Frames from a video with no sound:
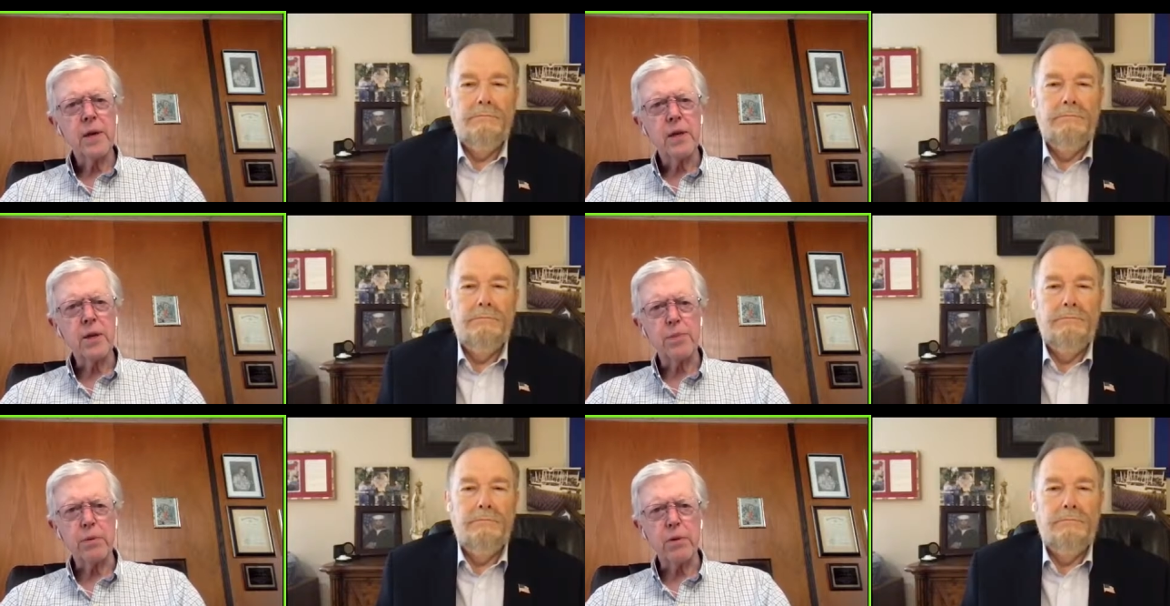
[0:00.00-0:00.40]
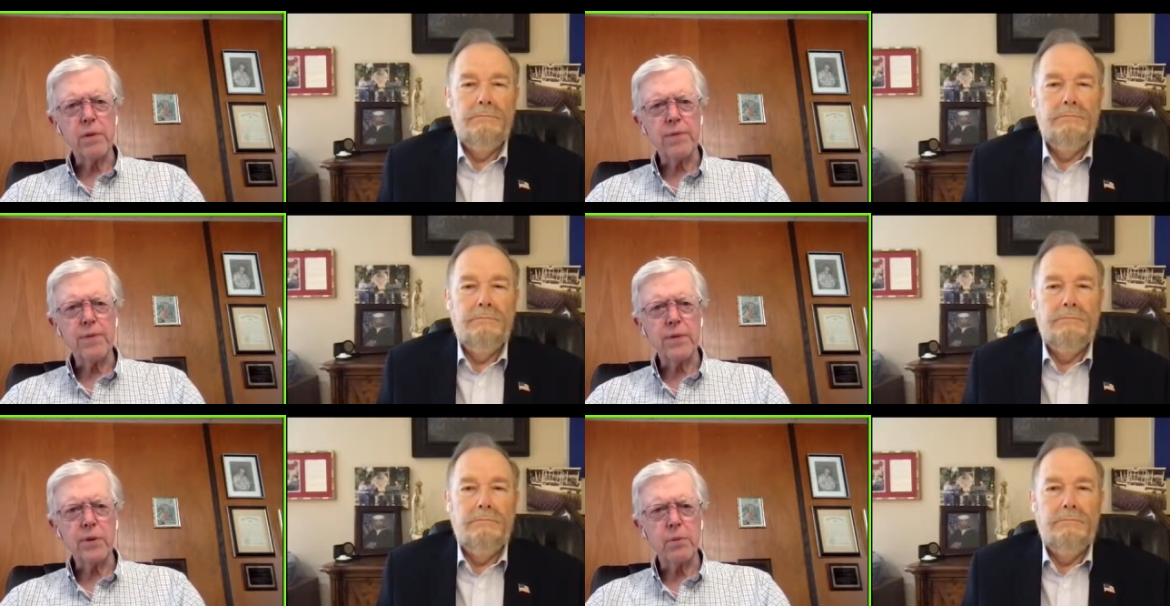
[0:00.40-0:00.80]
Speaker 1: The
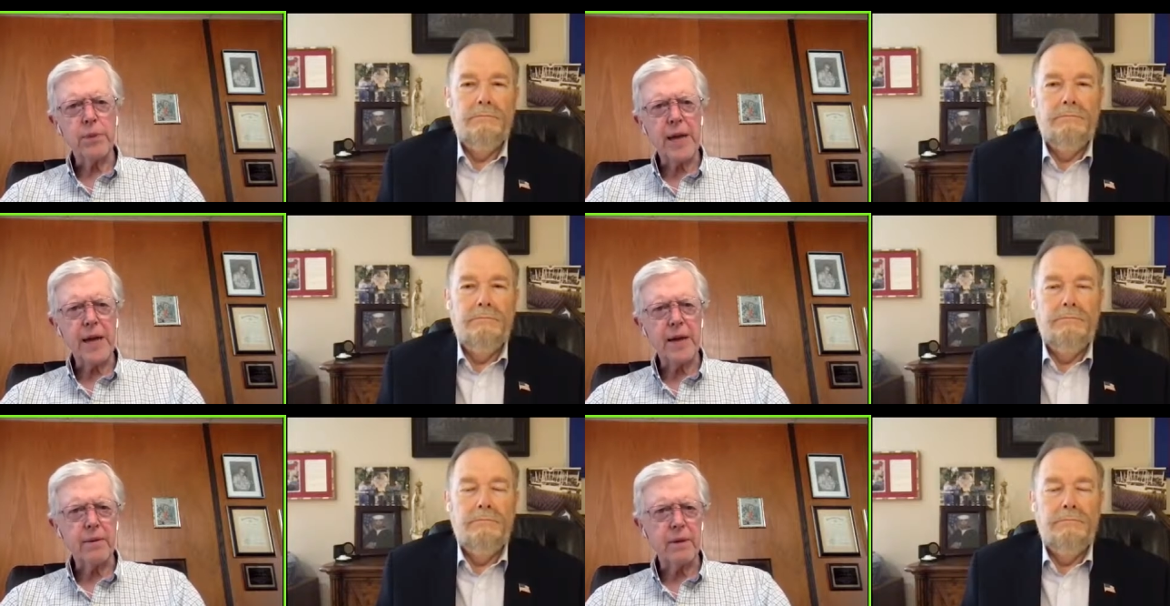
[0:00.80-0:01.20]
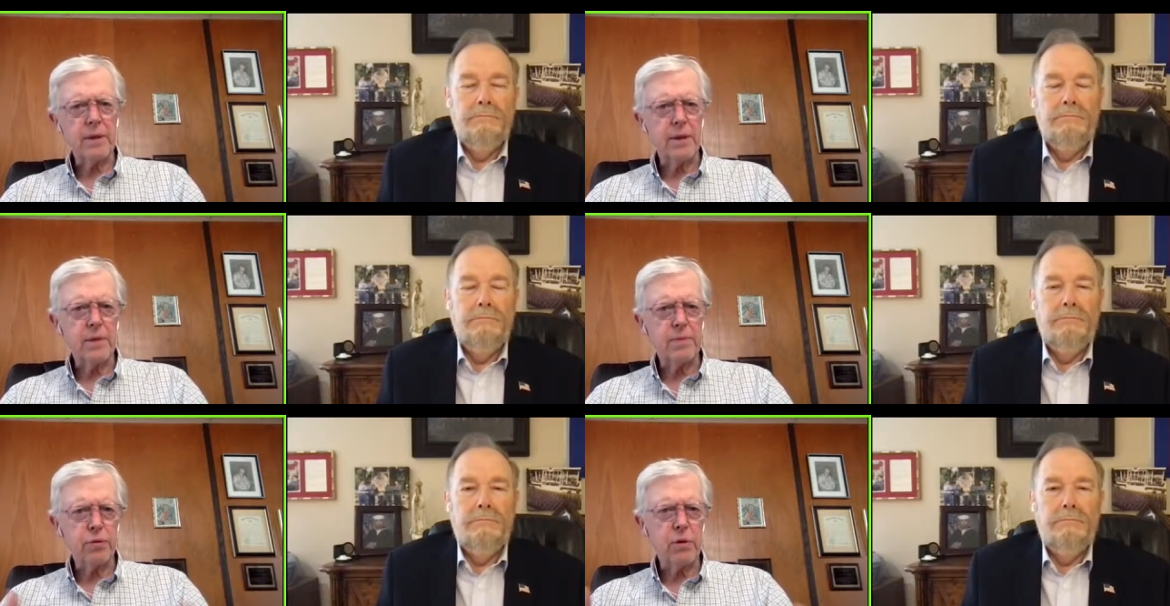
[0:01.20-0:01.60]
peripheral battle,
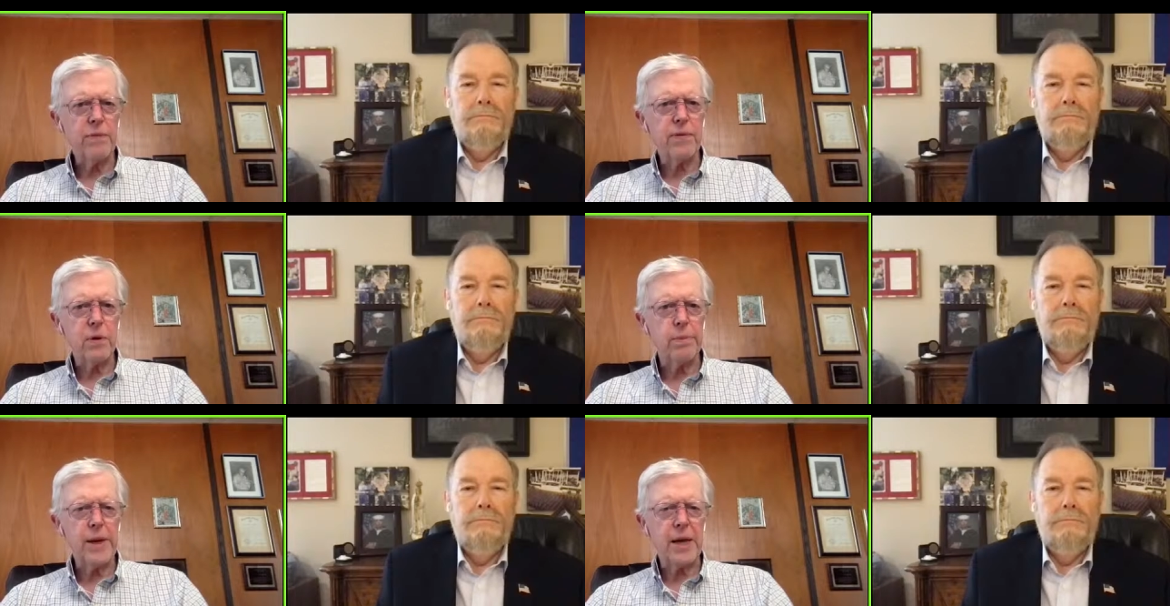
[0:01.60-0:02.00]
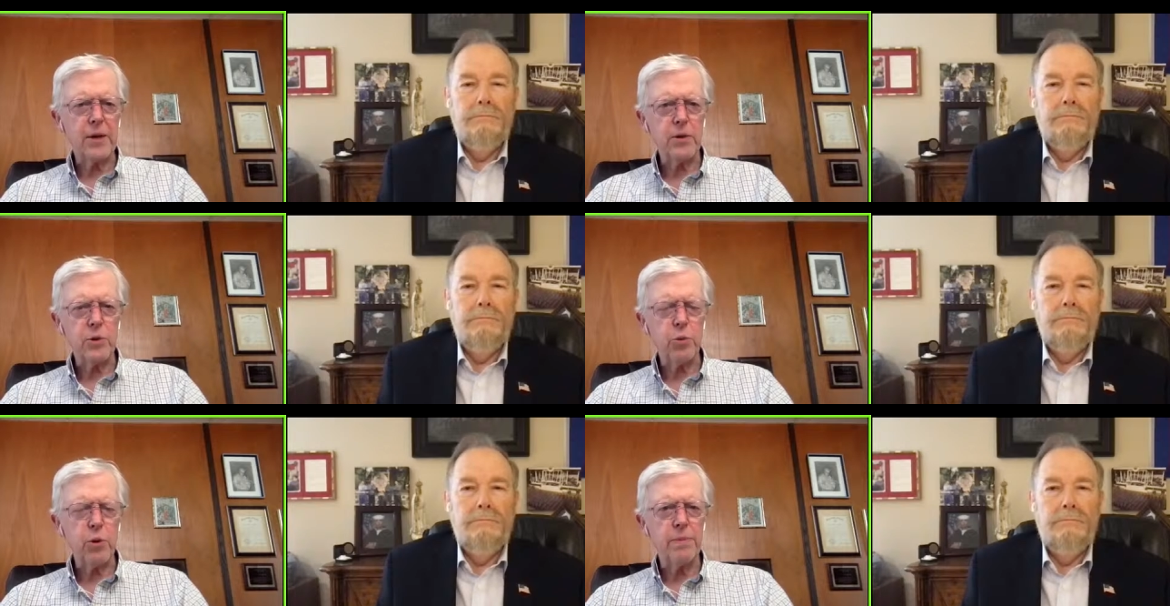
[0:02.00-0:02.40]
the peripheral
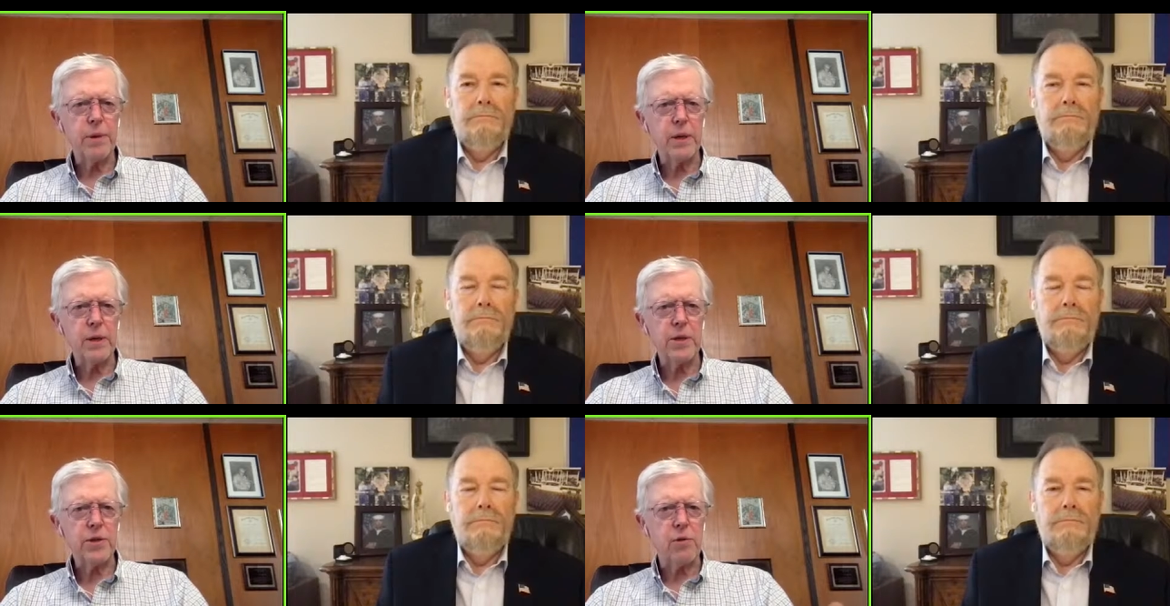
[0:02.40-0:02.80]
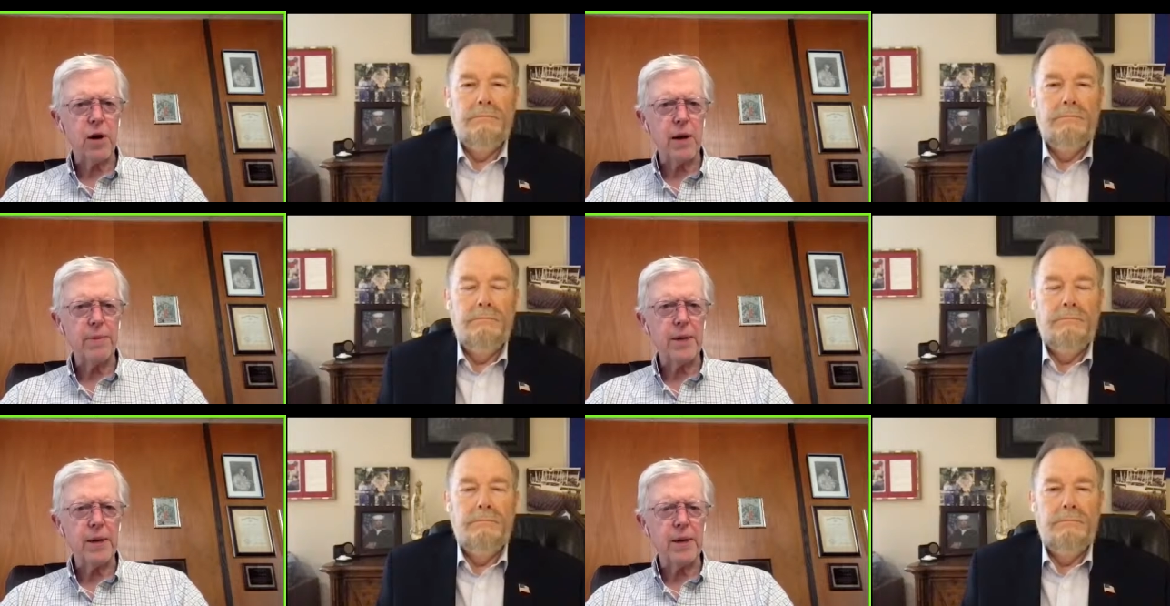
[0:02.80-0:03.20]
battles we've been
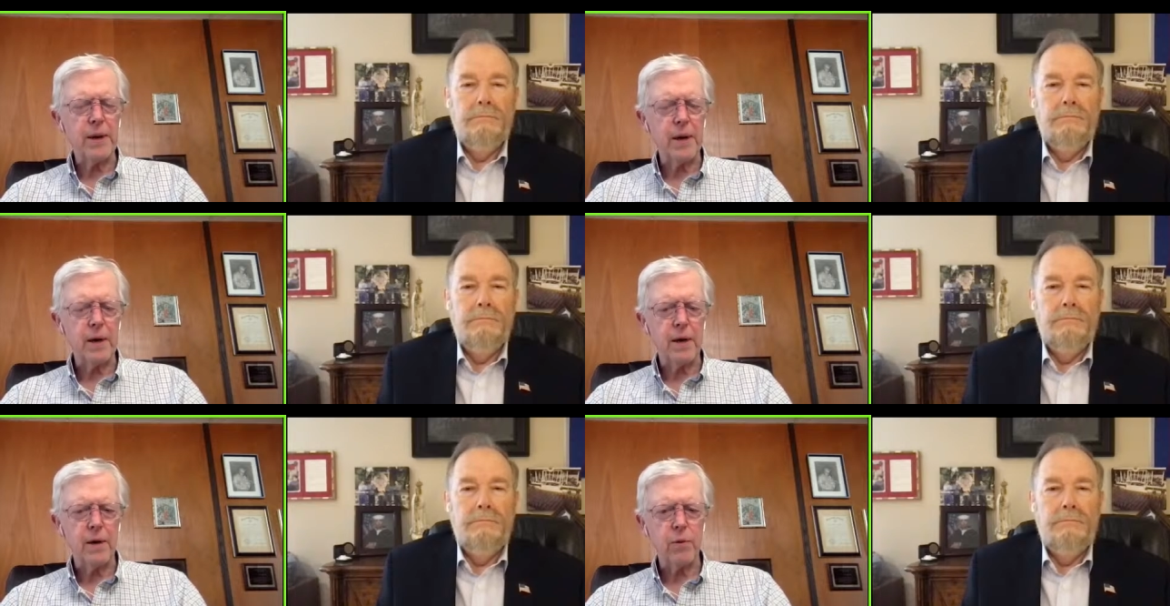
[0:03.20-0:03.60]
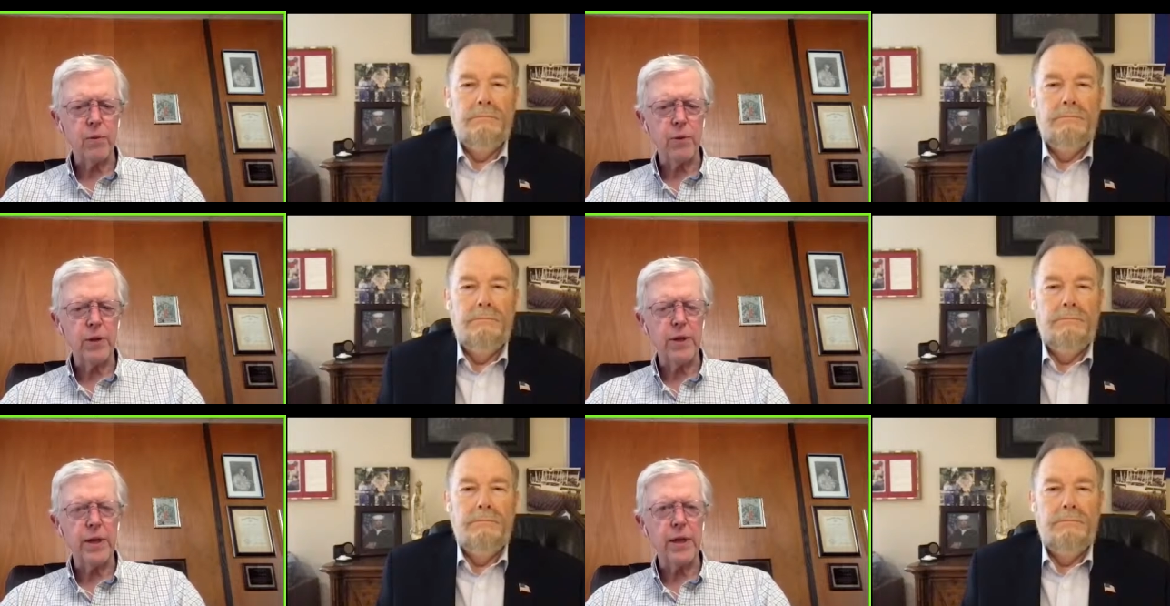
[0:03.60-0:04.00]
describing are
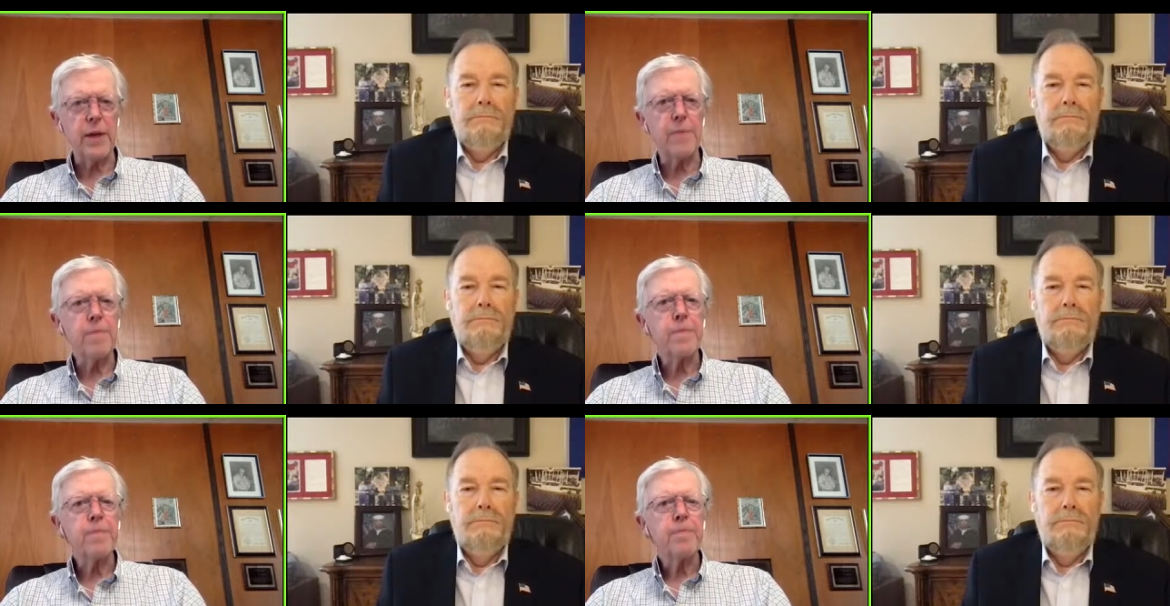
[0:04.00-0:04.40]
really